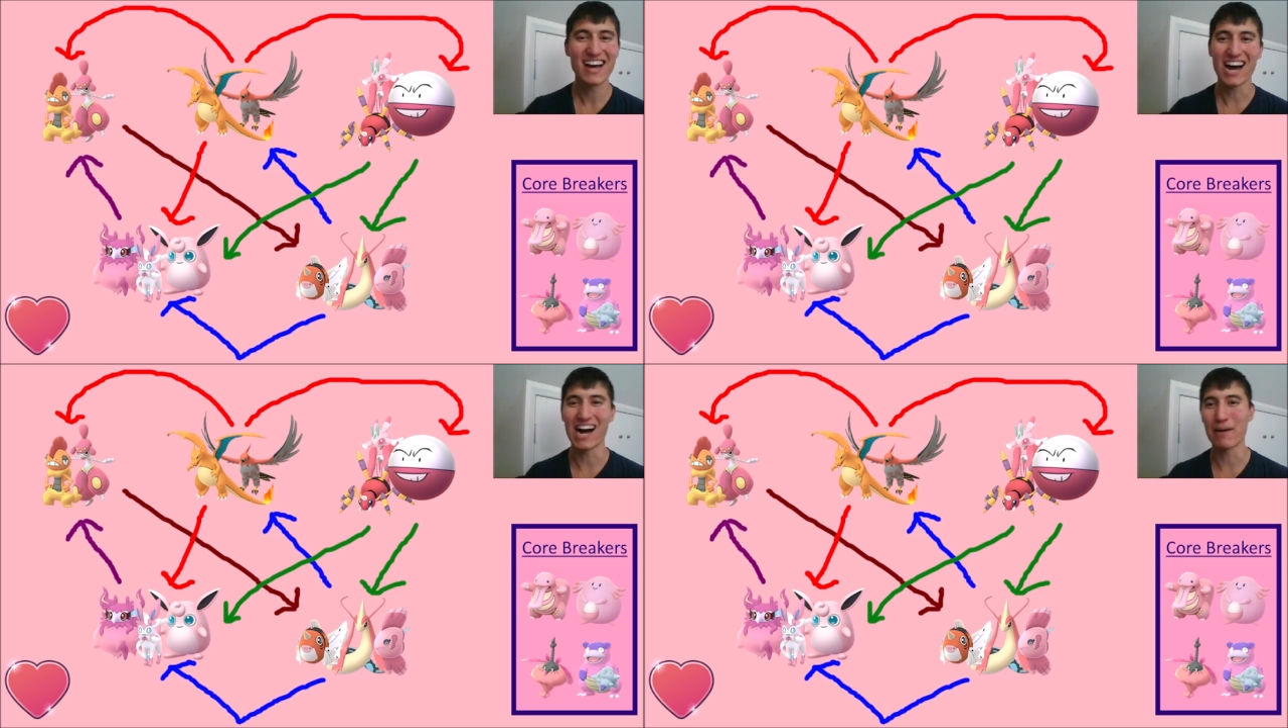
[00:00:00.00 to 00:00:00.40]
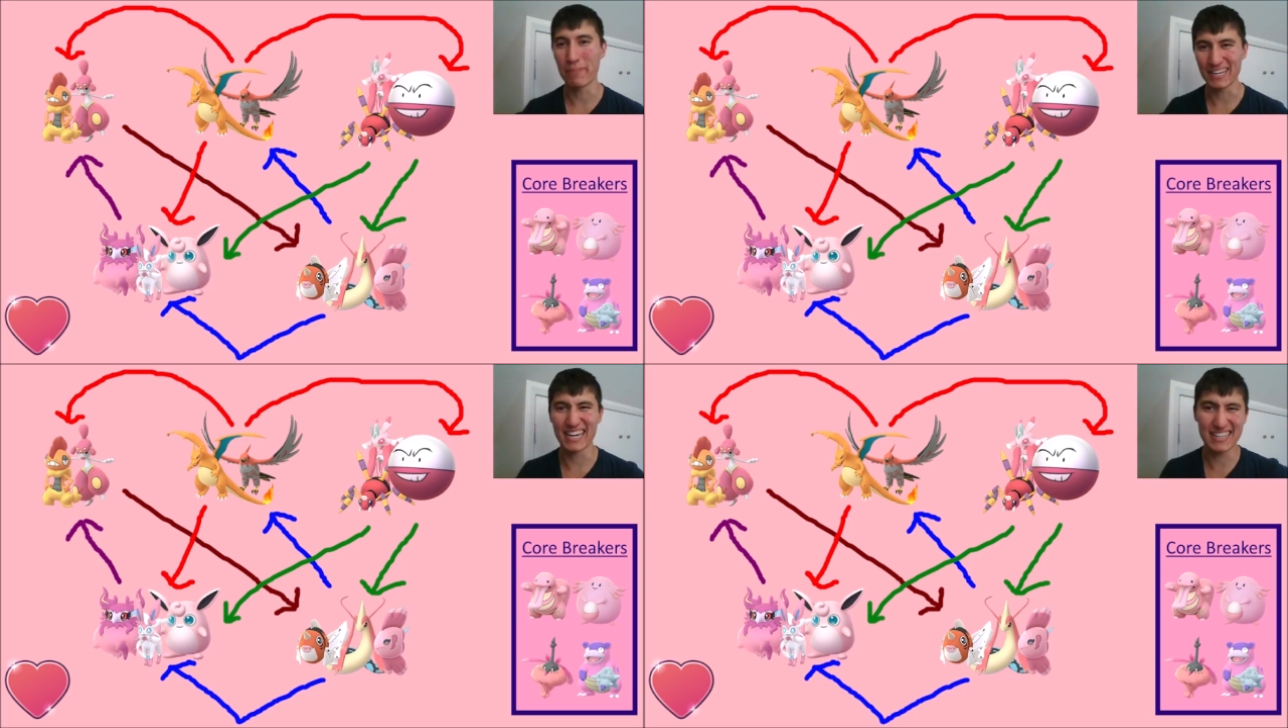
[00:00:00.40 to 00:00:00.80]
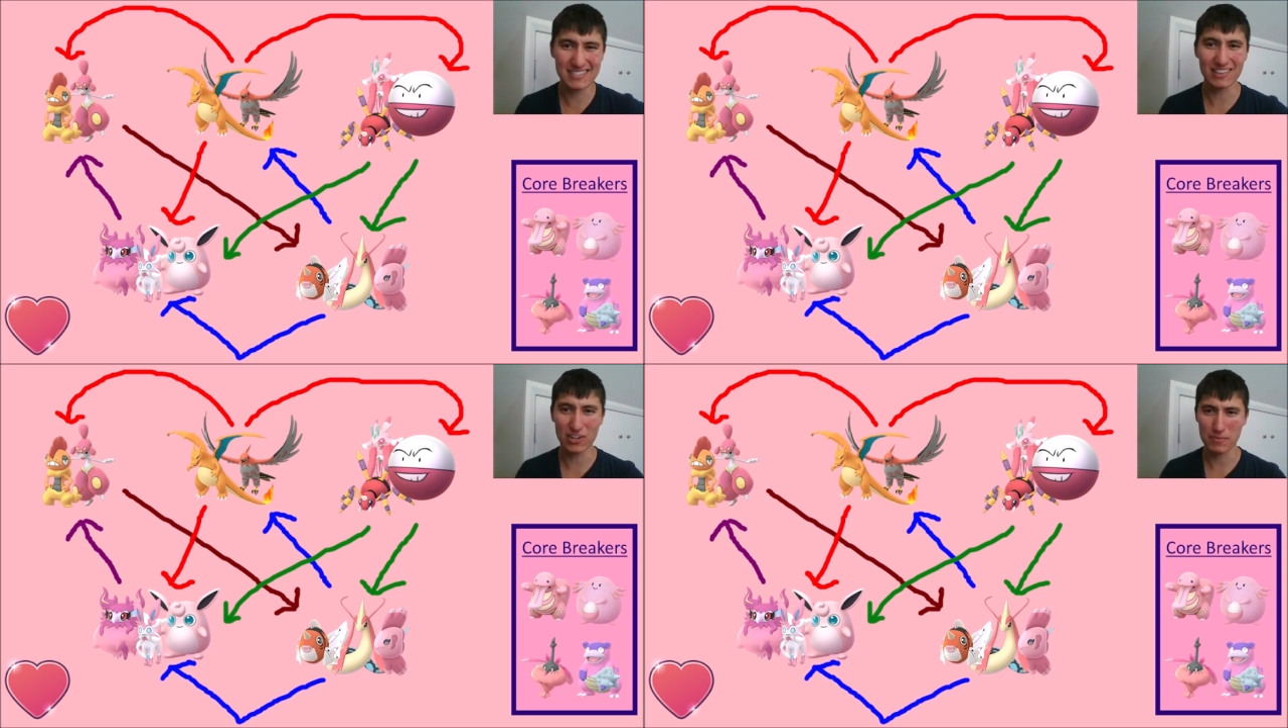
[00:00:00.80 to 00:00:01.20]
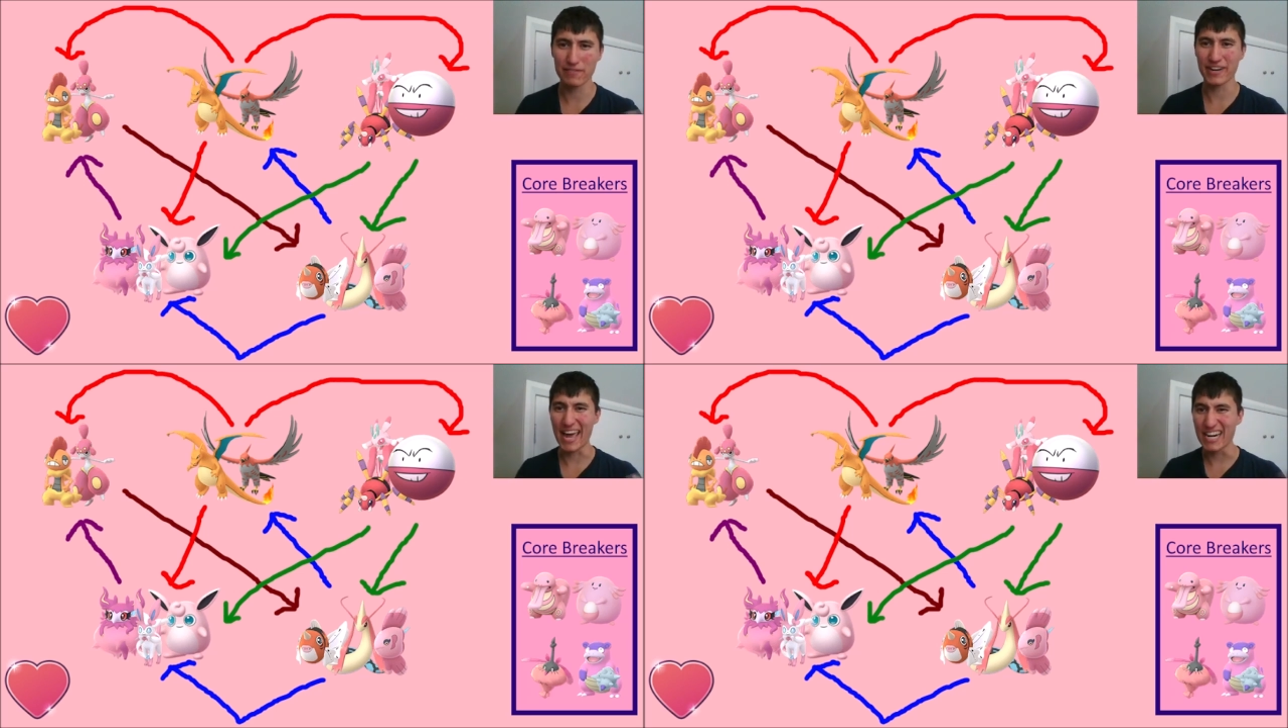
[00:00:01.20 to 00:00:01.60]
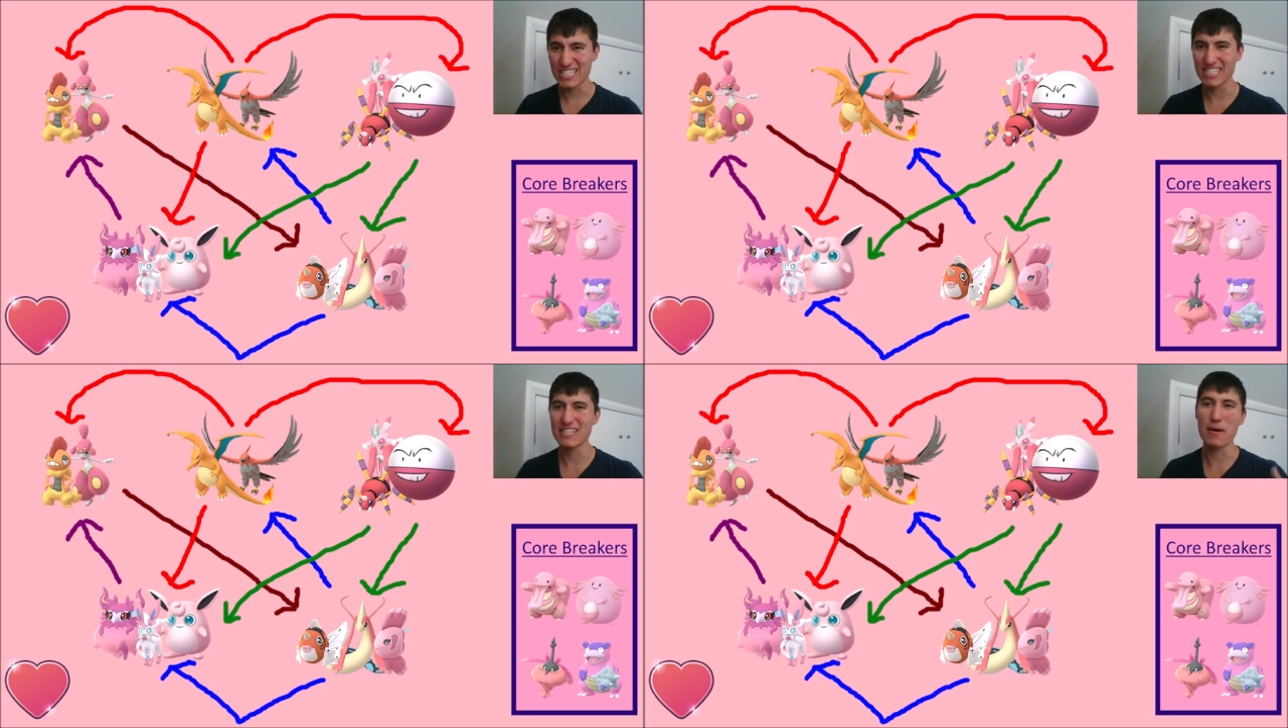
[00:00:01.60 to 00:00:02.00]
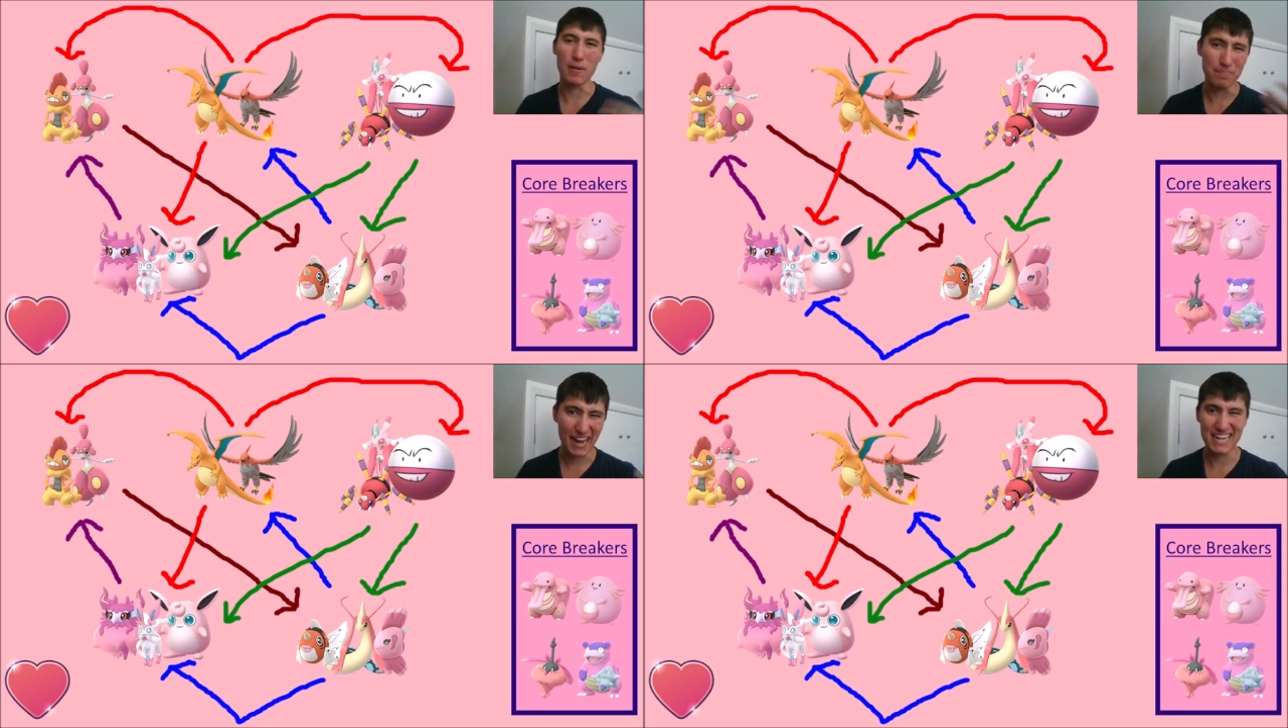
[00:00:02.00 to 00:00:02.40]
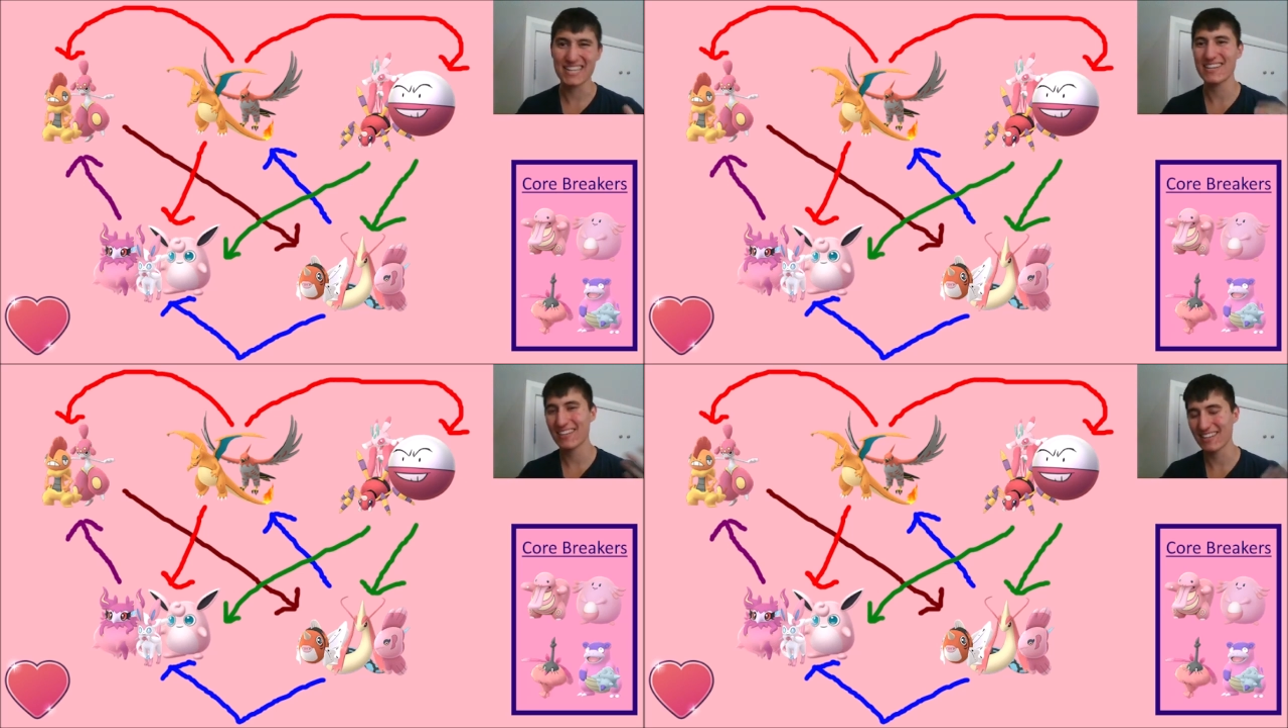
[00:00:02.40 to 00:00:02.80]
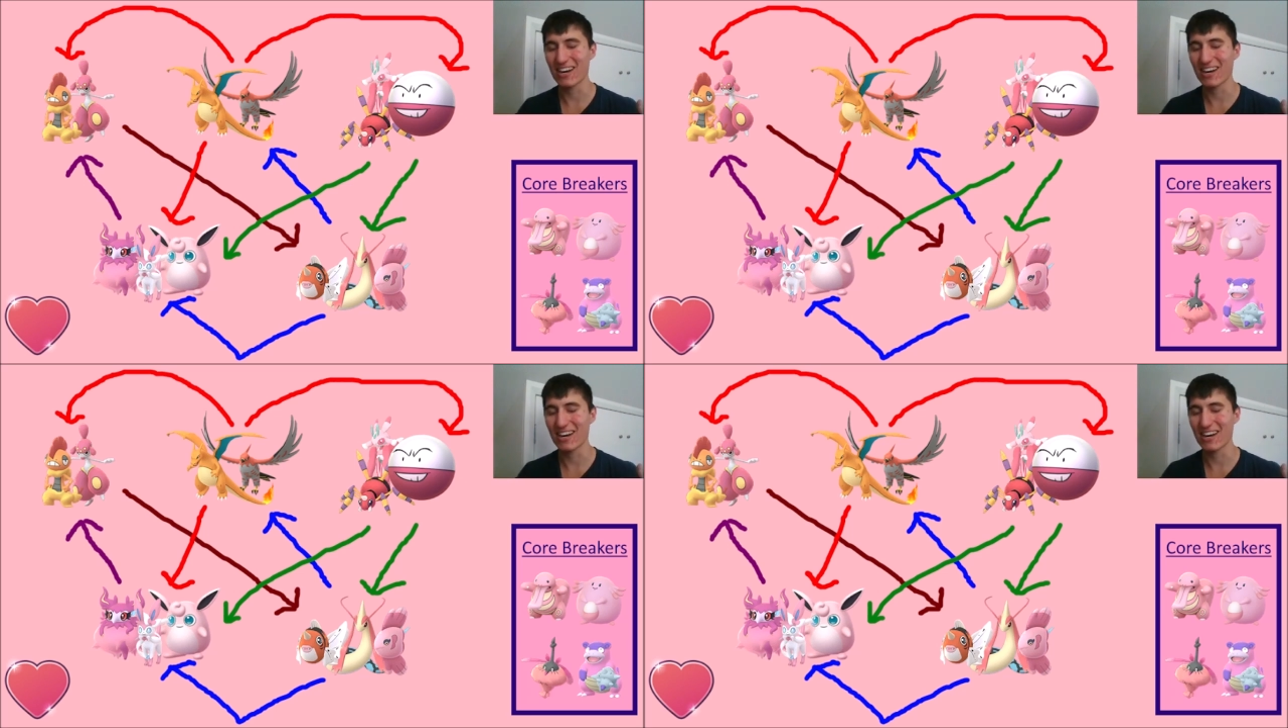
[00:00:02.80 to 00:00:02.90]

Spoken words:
But it is a little bit of an energy, a baity,